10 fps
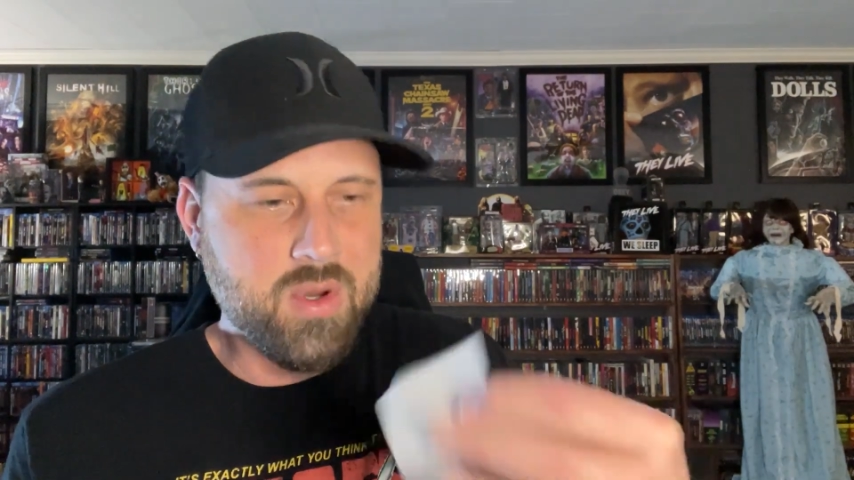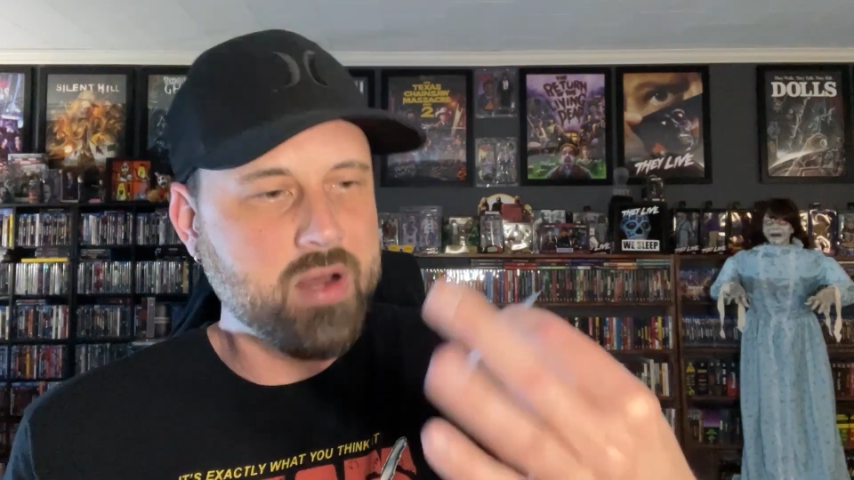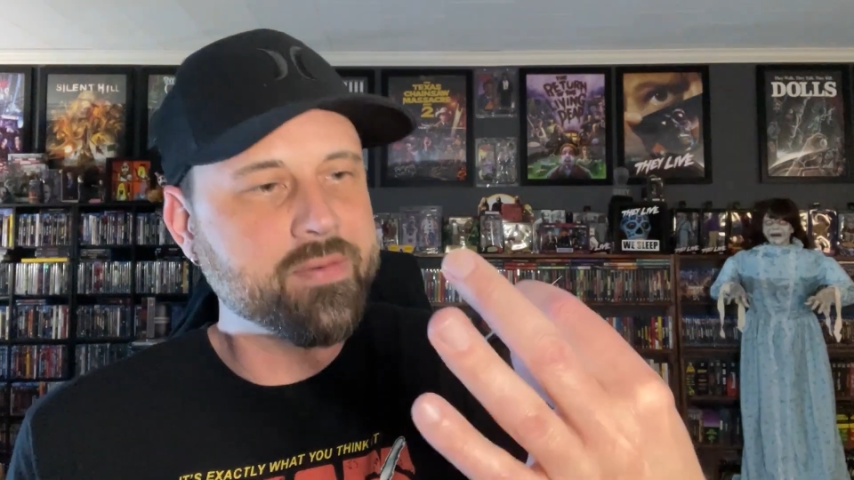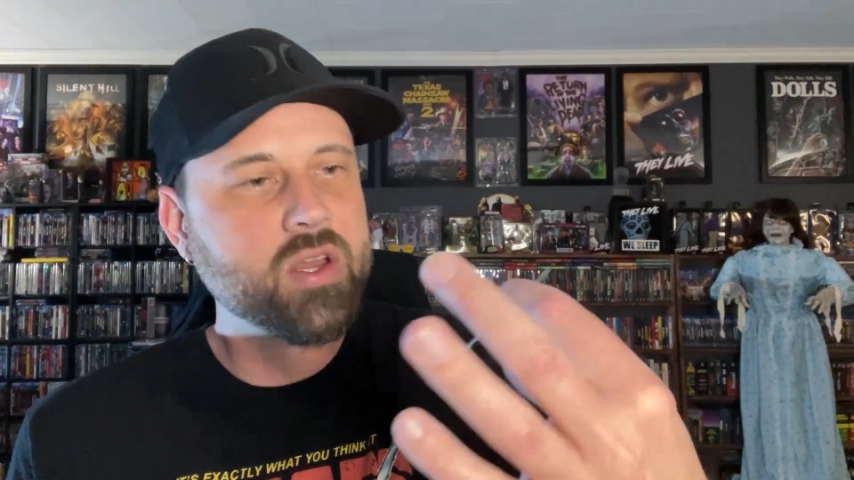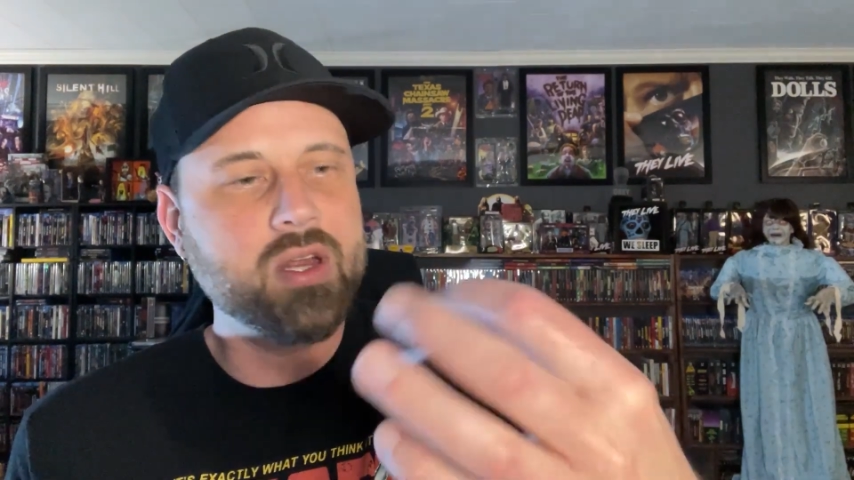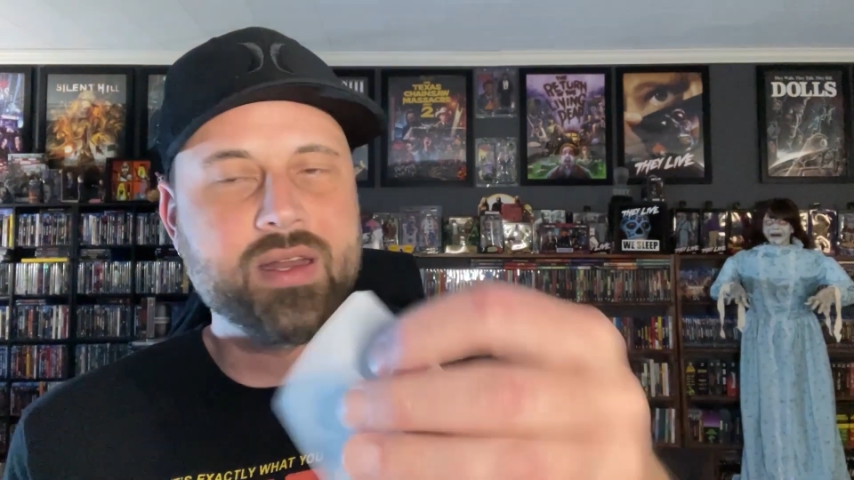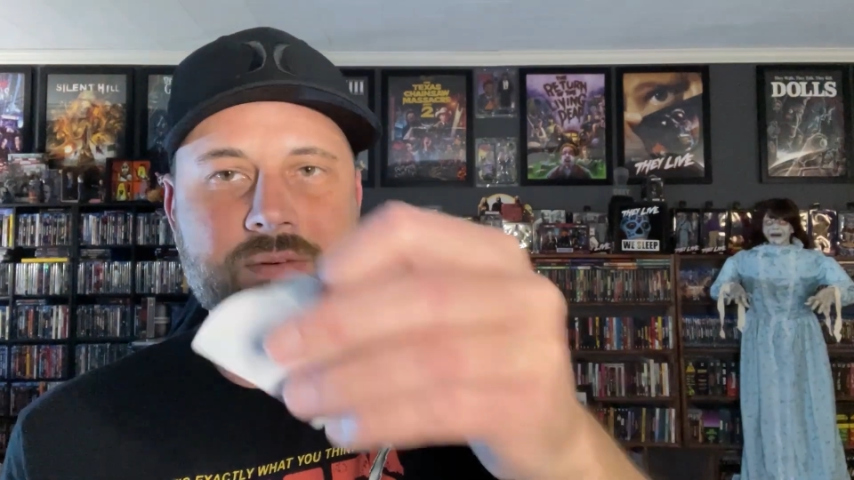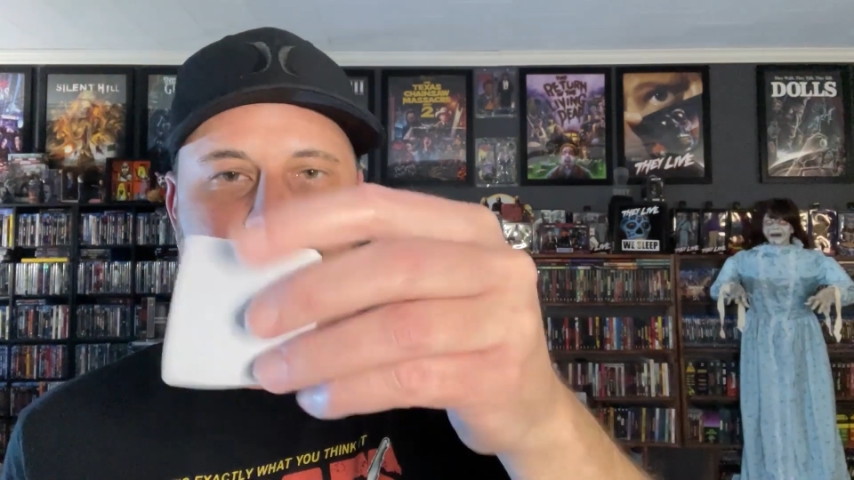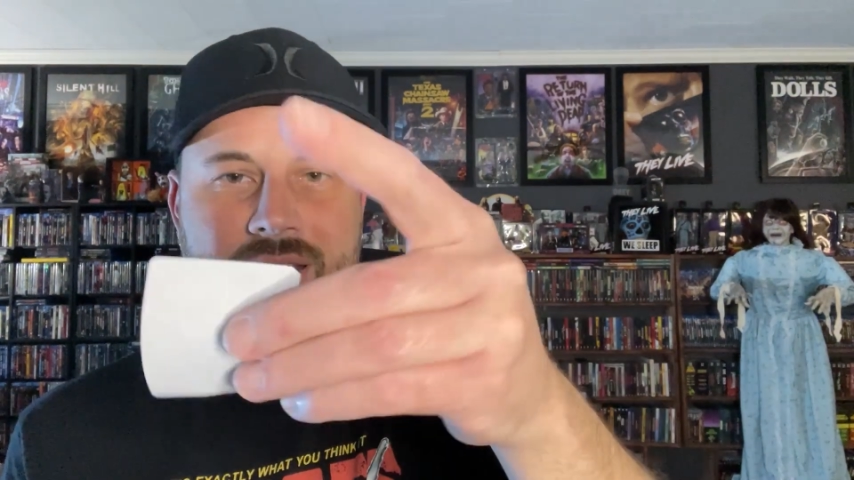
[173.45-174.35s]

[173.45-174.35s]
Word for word: off good enough.